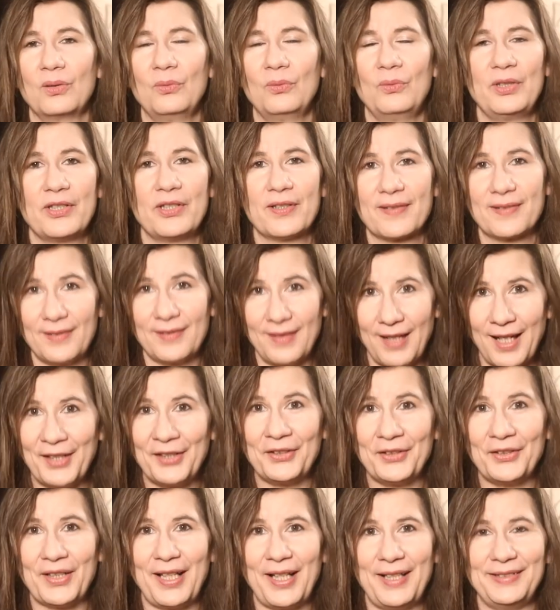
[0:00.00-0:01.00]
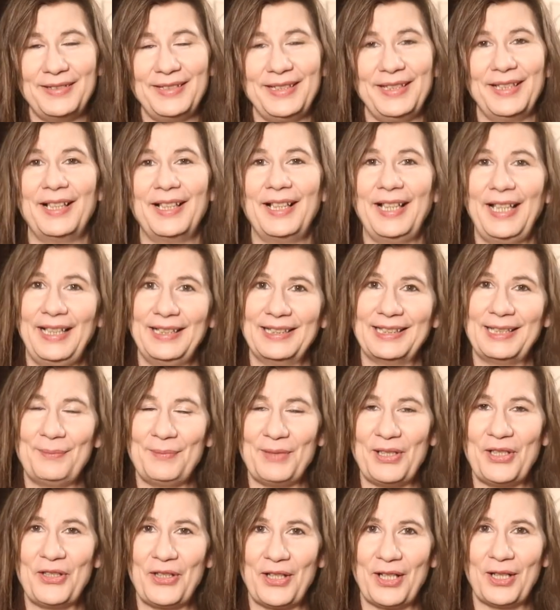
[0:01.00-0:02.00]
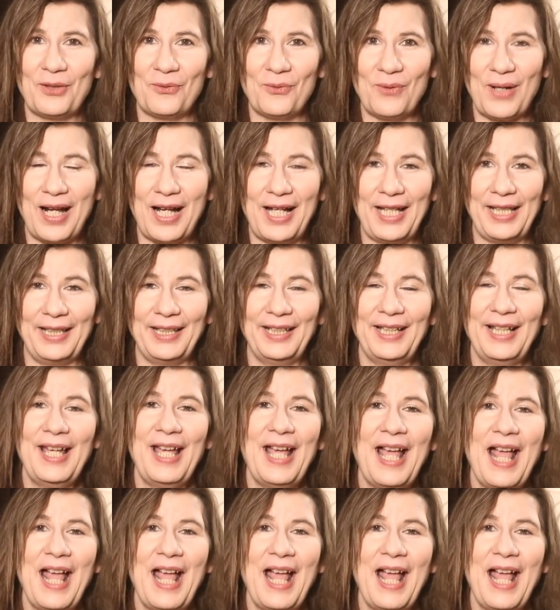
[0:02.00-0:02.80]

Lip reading: which is not a good idea, and let me share why.